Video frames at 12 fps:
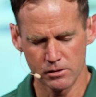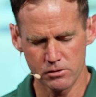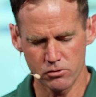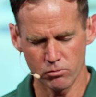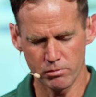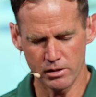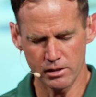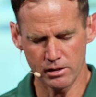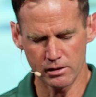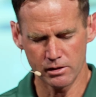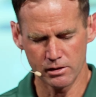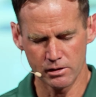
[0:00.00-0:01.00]
to
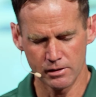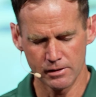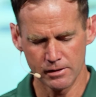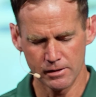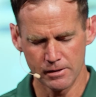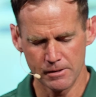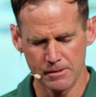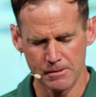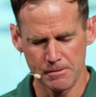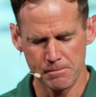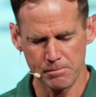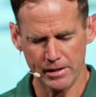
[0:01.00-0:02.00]
be
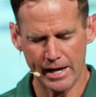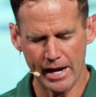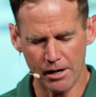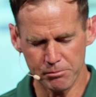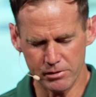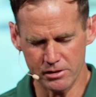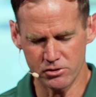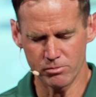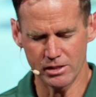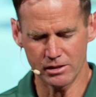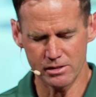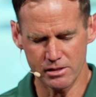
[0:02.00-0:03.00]
happy, to
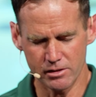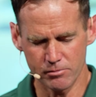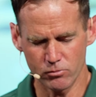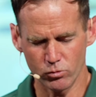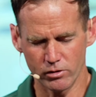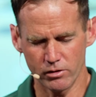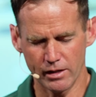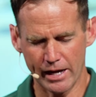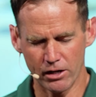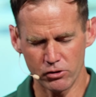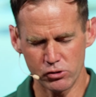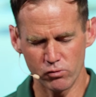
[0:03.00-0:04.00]
be content with
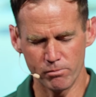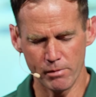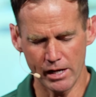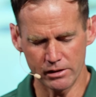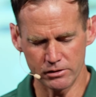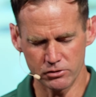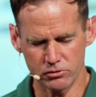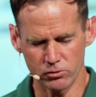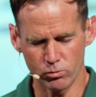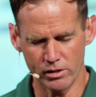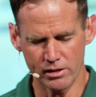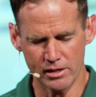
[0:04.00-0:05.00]
how you've made us.
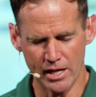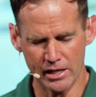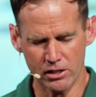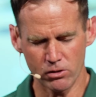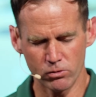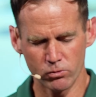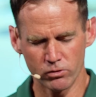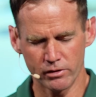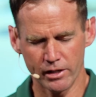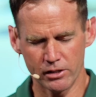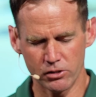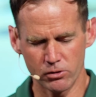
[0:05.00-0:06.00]
Lord, we thank you, Lord,
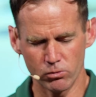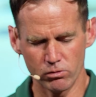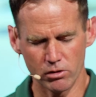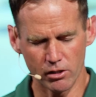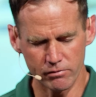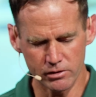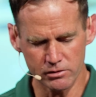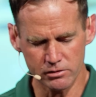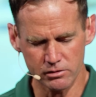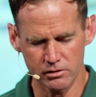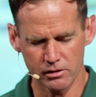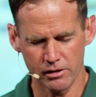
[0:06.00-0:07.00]
that you love
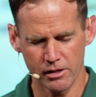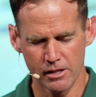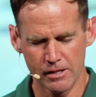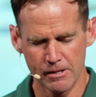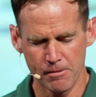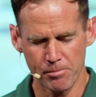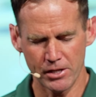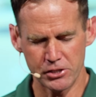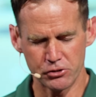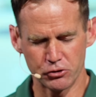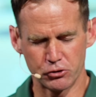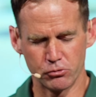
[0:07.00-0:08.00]
us, that
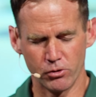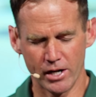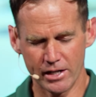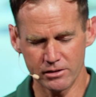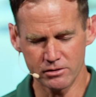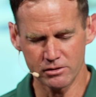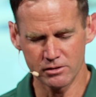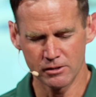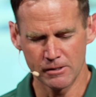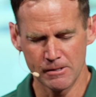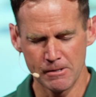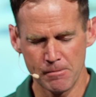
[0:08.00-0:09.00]
your grace
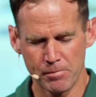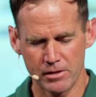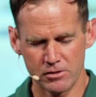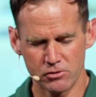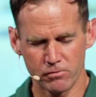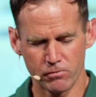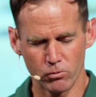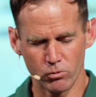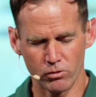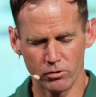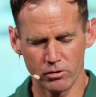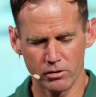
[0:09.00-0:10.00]
is
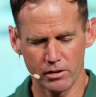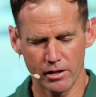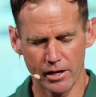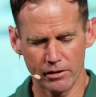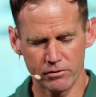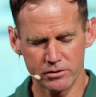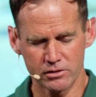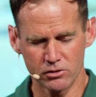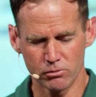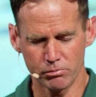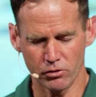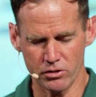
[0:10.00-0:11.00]
for every
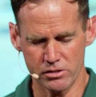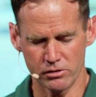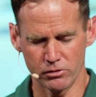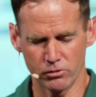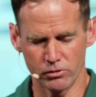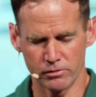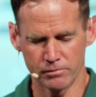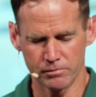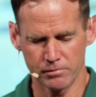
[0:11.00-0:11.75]
single person, Lord.